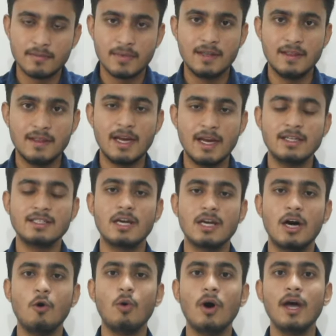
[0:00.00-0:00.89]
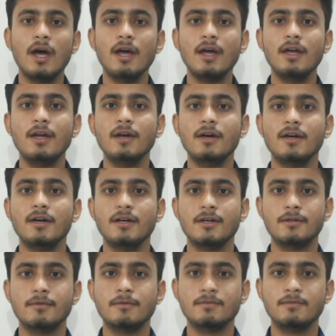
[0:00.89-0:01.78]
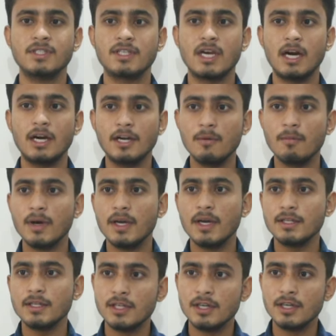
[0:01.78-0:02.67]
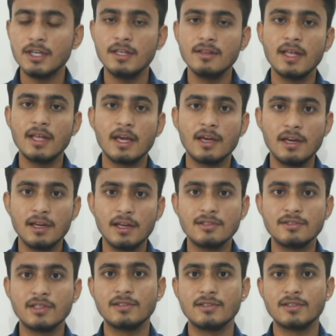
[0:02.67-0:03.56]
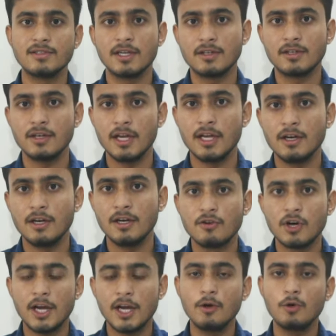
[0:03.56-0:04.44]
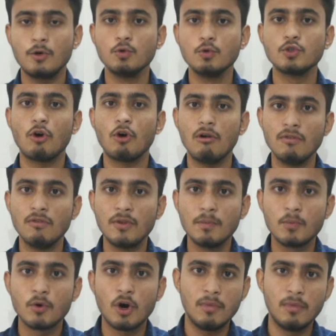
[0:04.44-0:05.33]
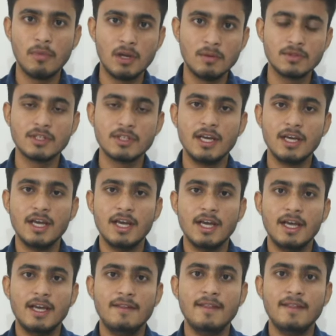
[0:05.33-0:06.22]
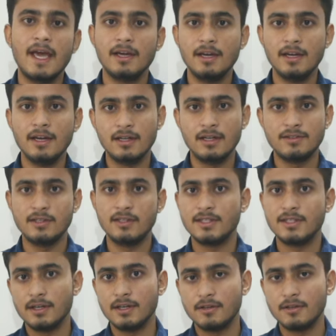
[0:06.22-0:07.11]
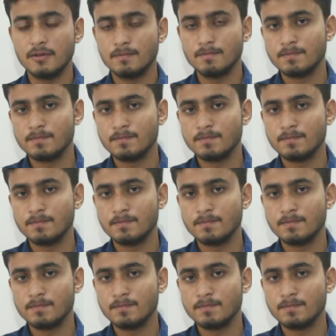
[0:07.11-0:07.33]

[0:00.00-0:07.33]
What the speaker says: And that's how I started my journey in the agricultural sector and tried to solve the problems in the agricultural sector.